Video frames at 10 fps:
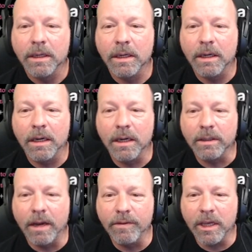Uh,
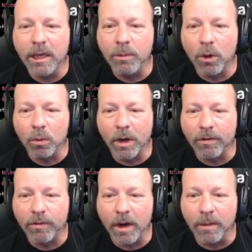love the keyboard. Where
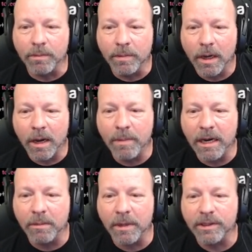from? I
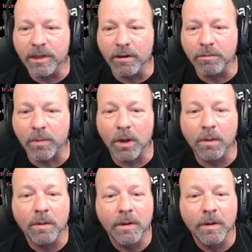made it myself, bro.